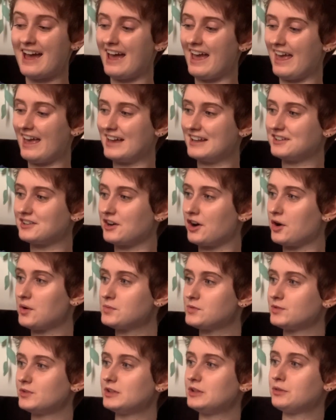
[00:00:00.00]
and
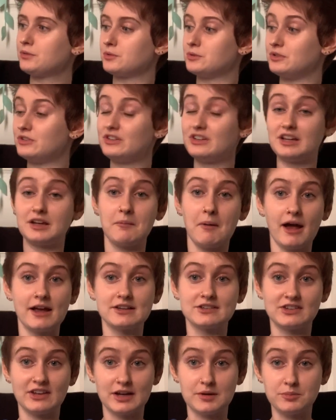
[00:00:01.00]
hopefully through seeing my
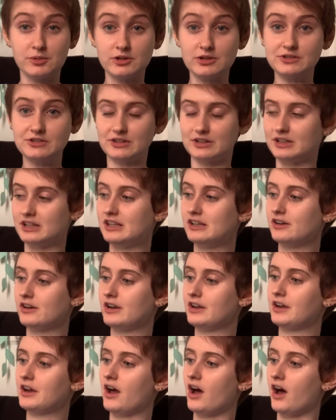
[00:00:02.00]
examples and
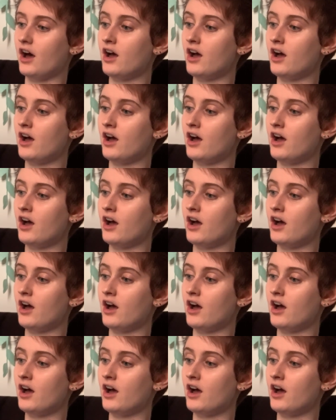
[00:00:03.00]
hearing